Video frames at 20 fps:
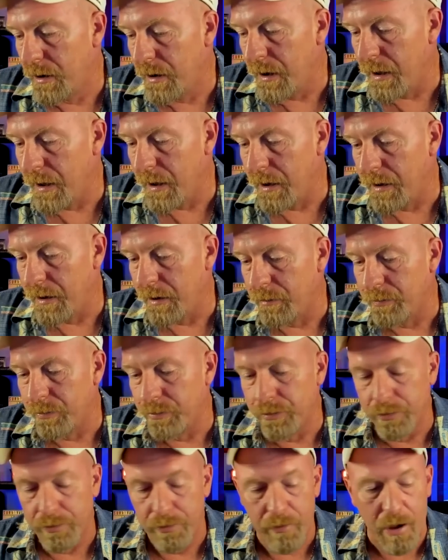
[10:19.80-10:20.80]

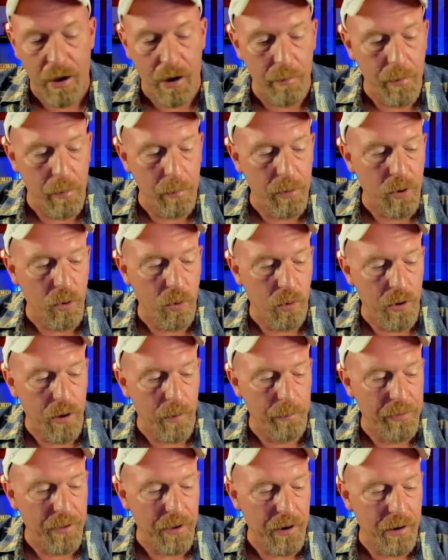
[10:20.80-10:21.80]
And I remember going
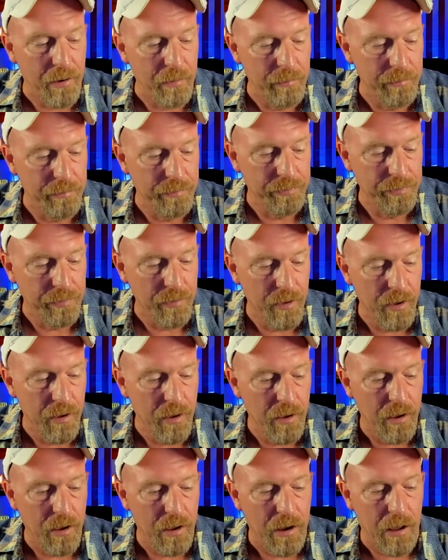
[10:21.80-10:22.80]
up there
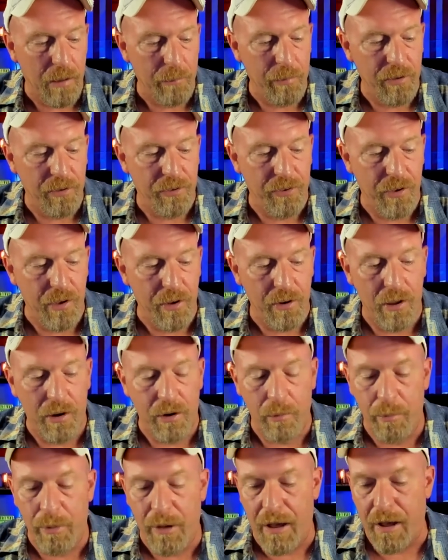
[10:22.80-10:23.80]
and I'd be sitting on
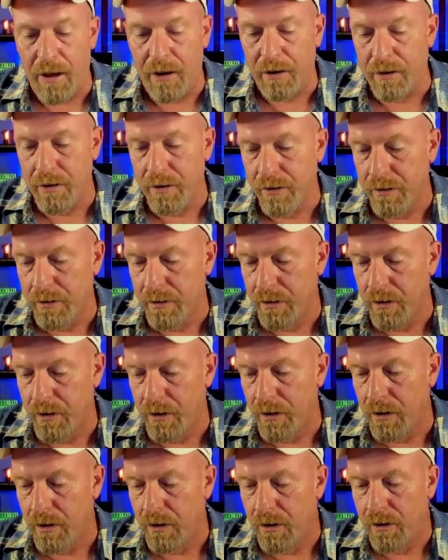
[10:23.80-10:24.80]
the back
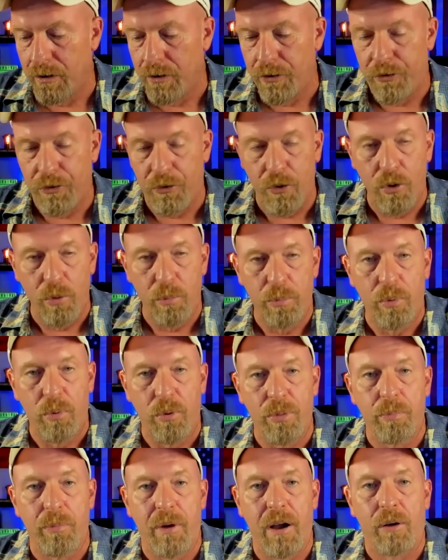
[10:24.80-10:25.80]
stoop
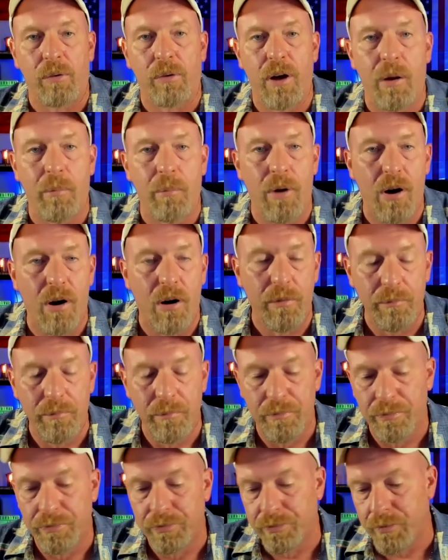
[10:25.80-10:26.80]
with my grandma
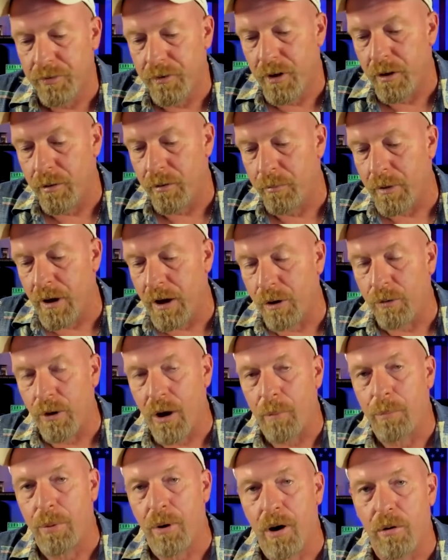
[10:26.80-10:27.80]
and my
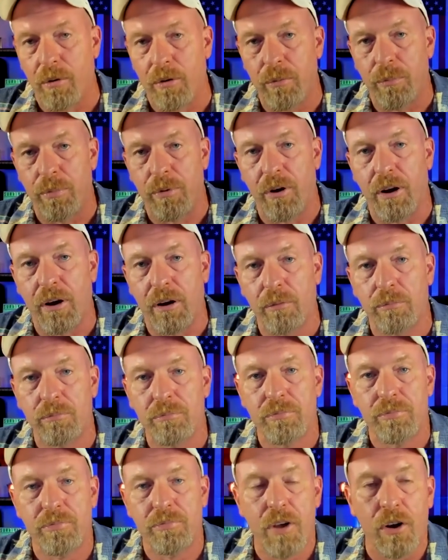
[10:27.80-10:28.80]
grandpa would bring
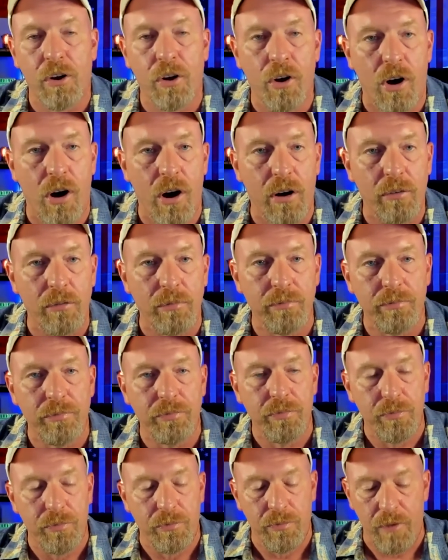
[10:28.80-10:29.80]
a
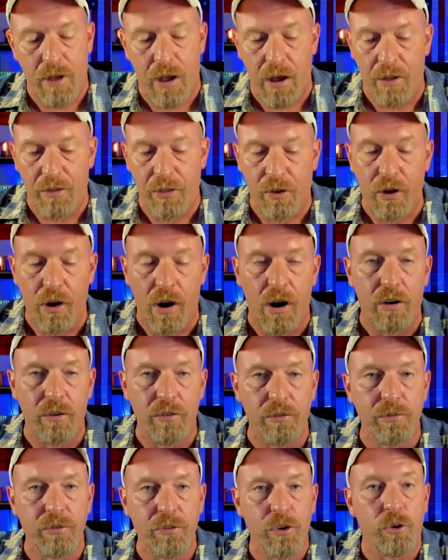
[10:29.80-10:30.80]
garden out of the
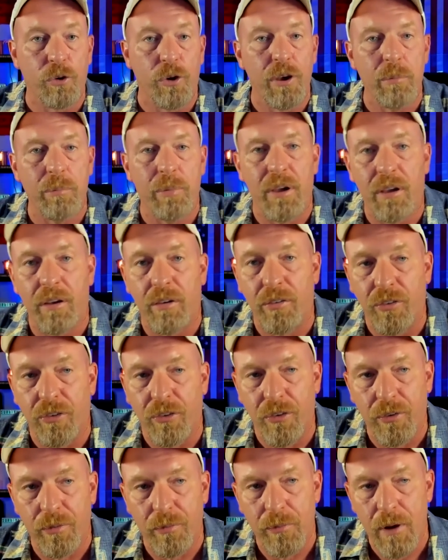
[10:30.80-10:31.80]
garden, green
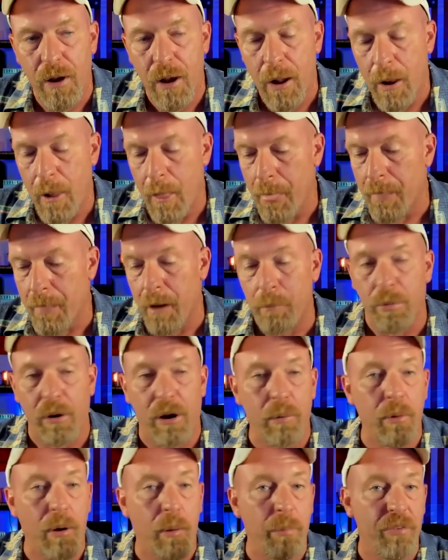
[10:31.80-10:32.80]
beans and bring
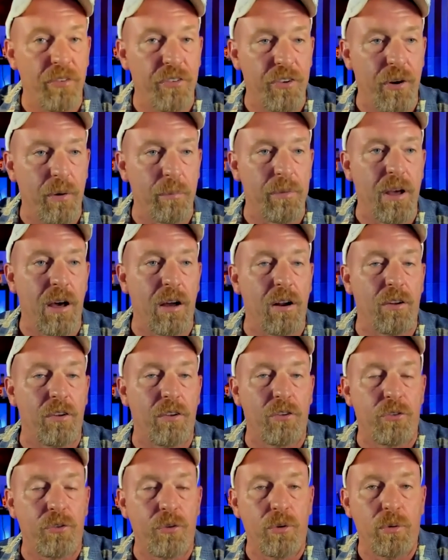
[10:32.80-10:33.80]
them up and set them down on
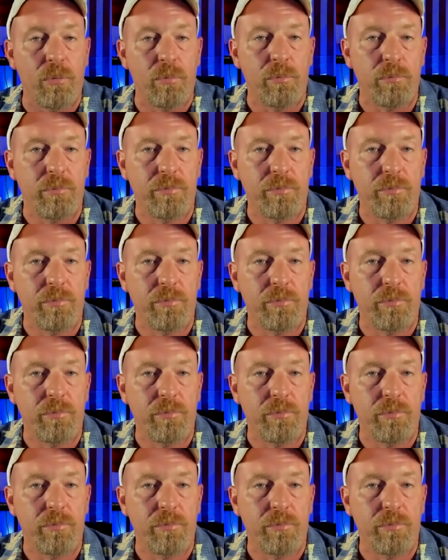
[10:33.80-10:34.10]
the stoop.